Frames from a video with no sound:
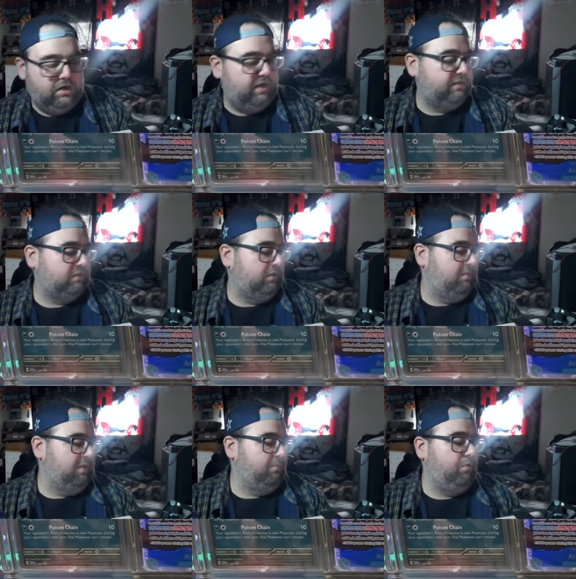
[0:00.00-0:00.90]
Alright, so
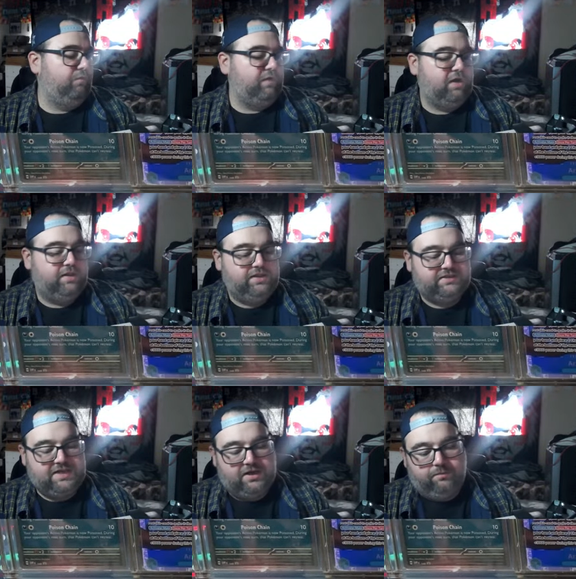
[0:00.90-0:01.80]
let me move uh, the
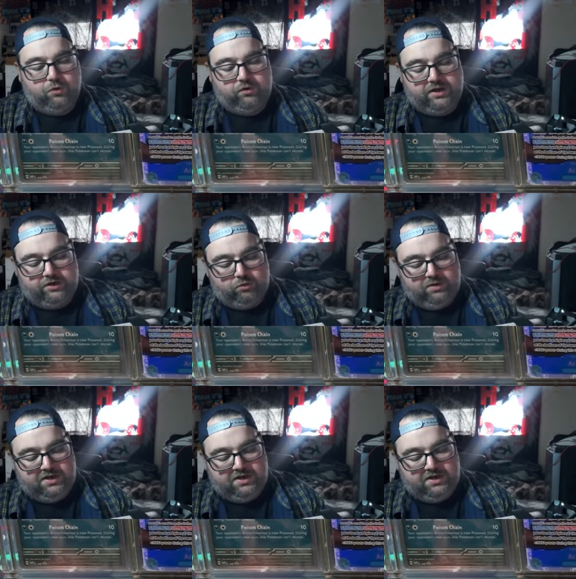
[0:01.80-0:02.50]
stack of bulk out of the